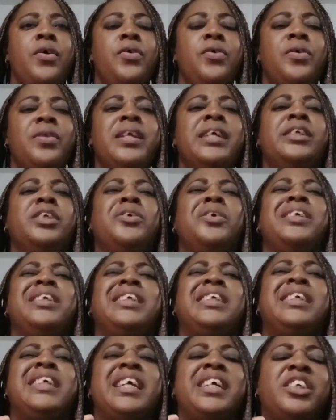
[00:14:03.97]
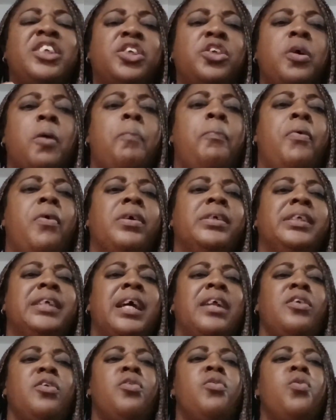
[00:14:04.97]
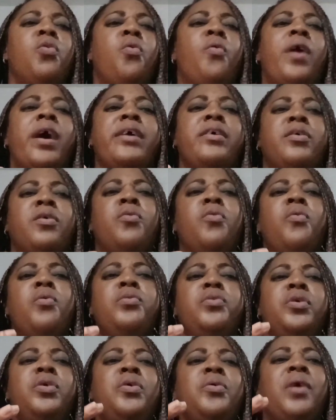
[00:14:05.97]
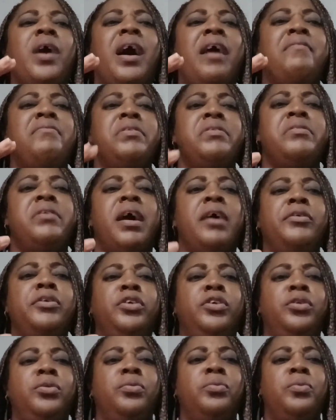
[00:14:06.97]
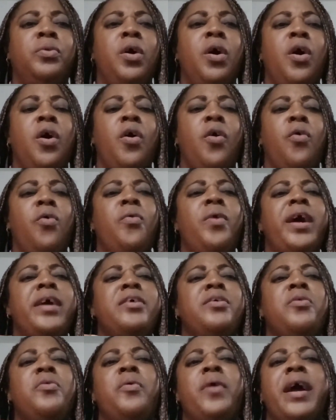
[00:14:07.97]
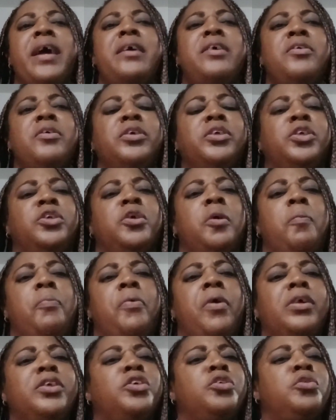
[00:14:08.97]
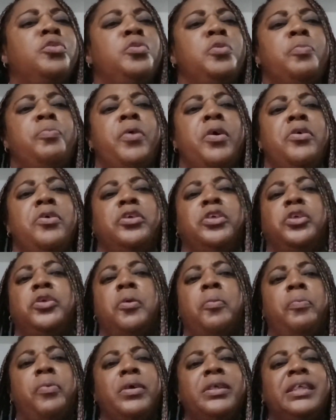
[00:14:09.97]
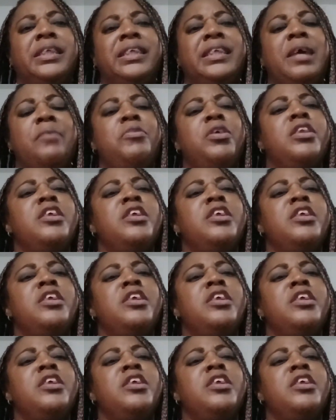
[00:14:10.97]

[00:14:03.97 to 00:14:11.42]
You need to seek support. Who are you? Who do you have around you? Who are you? Who are in your support group or your support system?